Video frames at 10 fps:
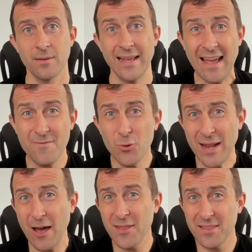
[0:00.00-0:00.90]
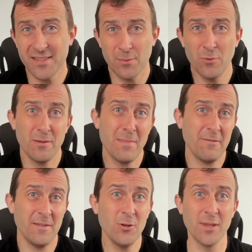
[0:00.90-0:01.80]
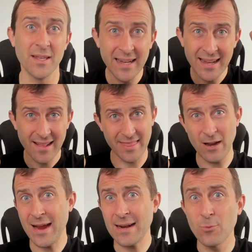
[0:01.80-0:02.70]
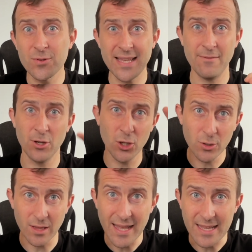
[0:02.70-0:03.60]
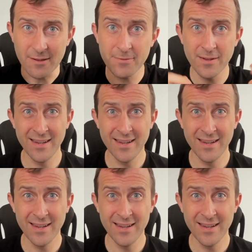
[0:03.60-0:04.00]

and I have no doubt that some of them may feel that their animals have a good life